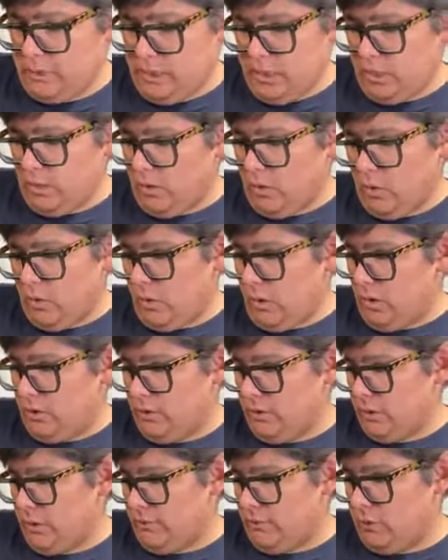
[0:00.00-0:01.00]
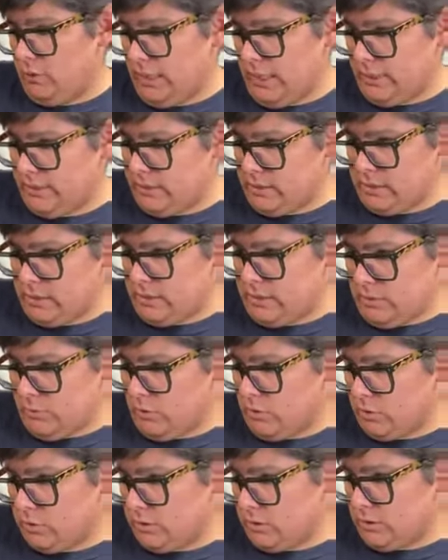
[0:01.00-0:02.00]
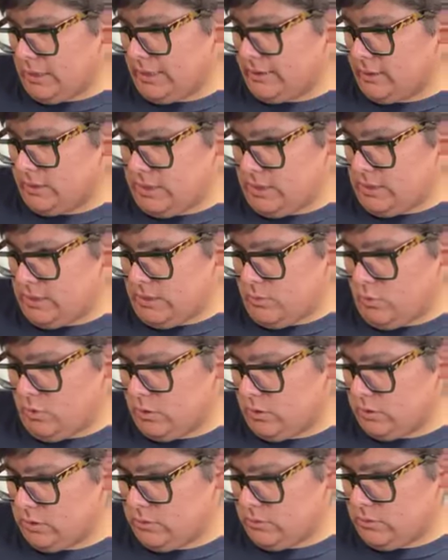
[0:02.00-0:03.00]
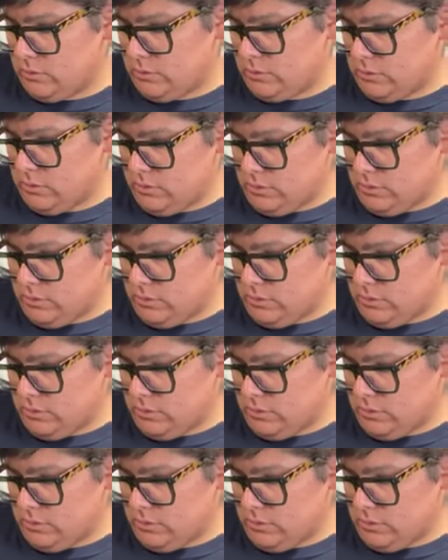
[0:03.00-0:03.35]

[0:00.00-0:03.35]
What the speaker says: would be on a whole other level at Disney World. At the Disney World.